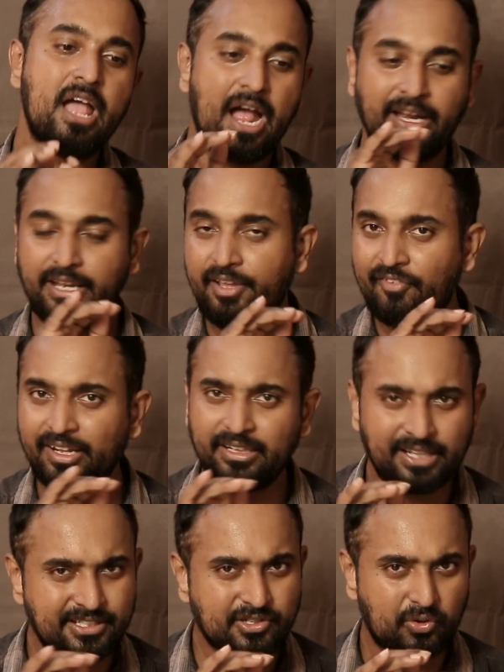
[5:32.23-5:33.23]
and even
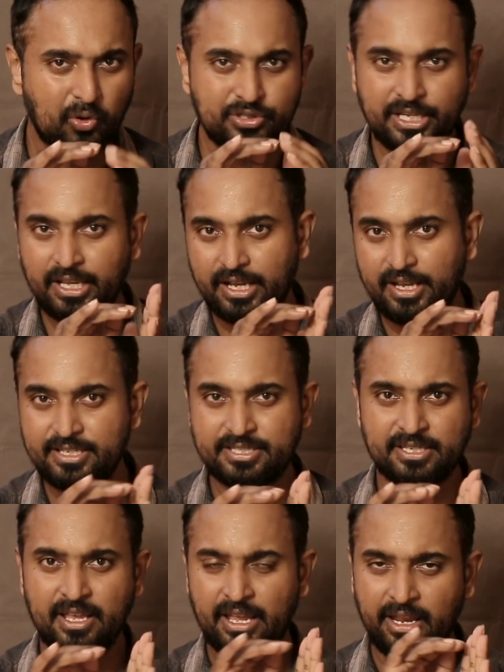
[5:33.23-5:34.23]
that's closing is